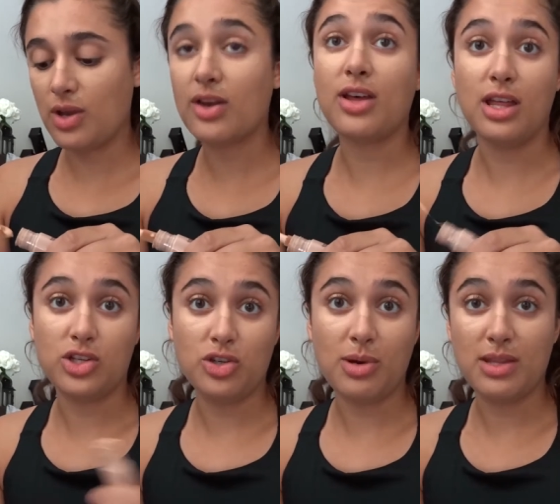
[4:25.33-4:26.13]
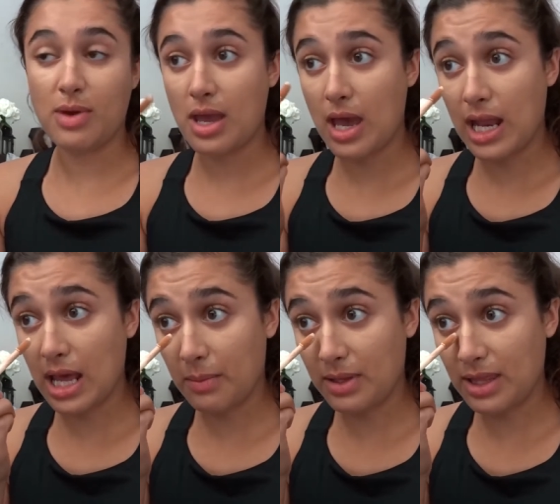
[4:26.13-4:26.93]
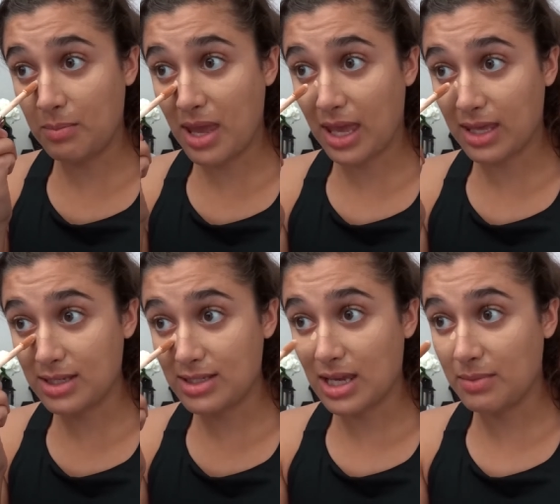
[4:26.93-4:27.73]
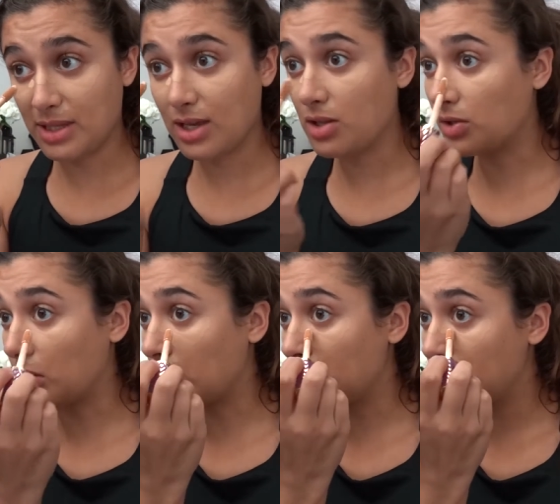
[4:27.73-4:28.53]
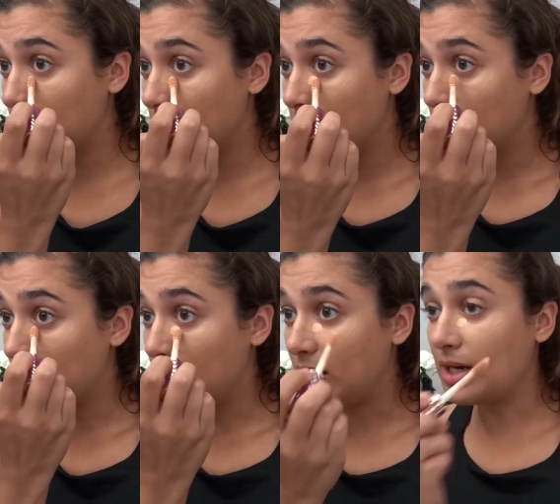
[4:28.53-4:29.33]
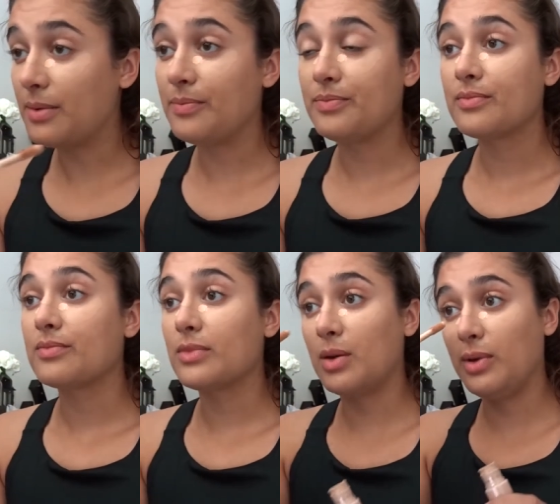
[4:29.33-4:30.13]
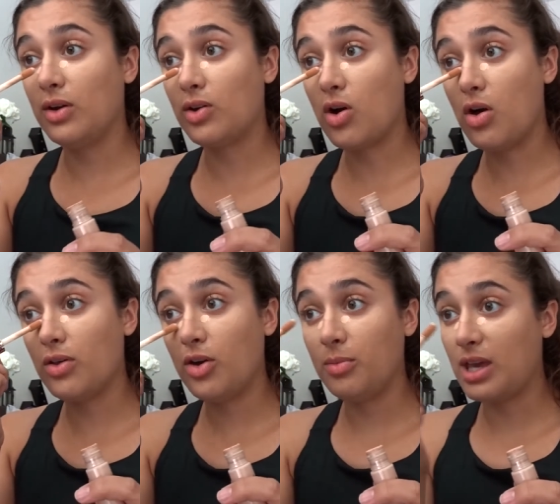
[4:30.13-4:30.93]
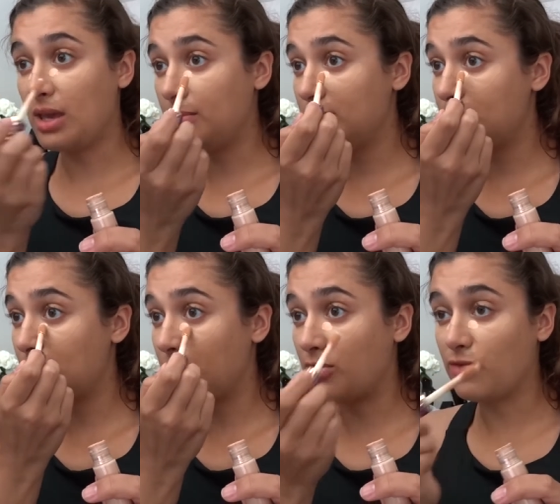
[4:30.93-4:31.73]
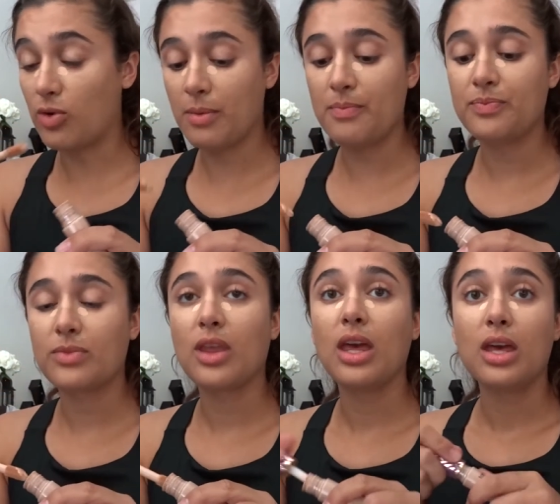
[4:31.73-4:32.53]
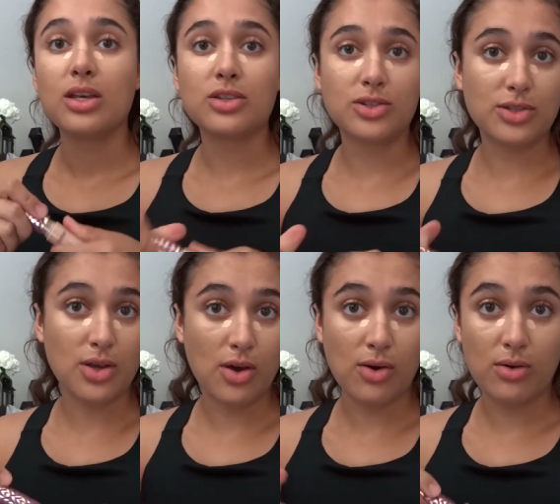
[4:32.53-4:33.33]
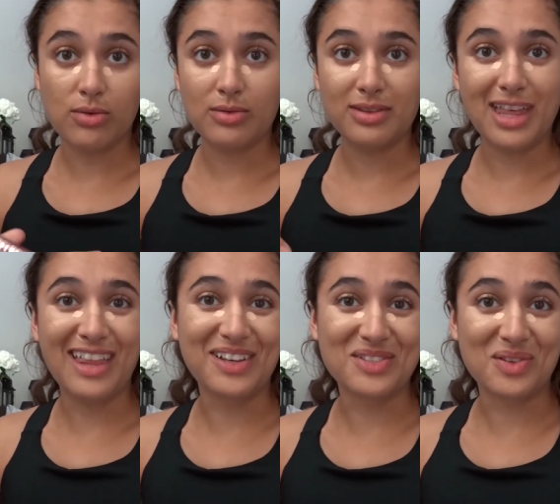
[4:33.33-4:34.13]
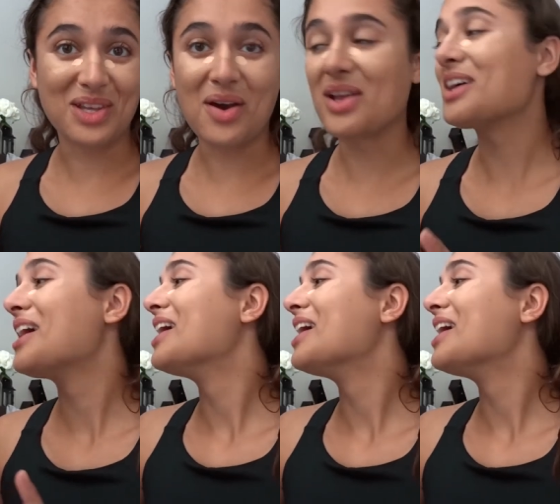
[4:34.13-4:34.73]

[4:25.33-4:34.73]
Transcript: I go to LSU, by the way, and I'm in the band. I'm in the color guard. Um, and we go to all the home games and perform. So that looks really odd.